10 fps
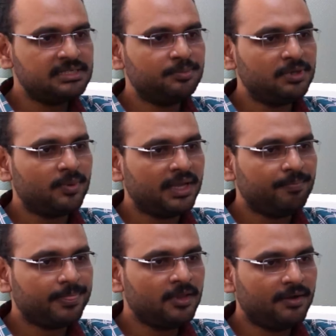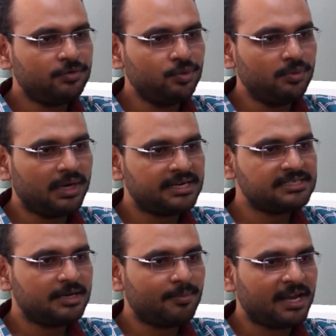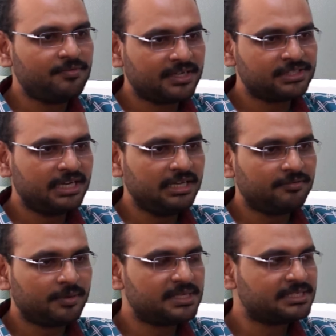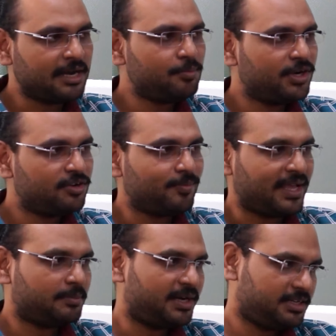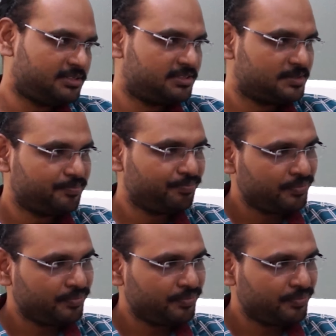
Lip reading: simple way, you have to understand manufacturing from the standpoint of mathematics.